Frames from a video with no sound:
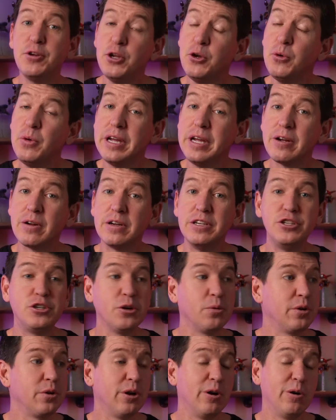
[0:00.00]
new here and
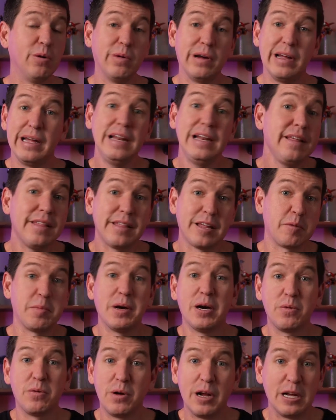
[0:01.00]
don't know anything
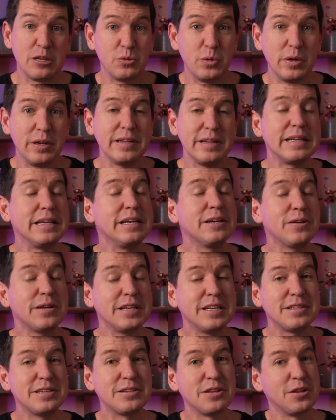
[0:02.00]
about Roswell, here
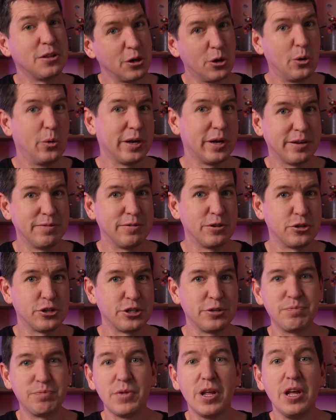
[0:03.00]
is the quick
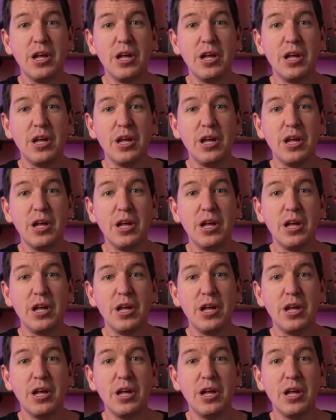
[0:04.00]
version.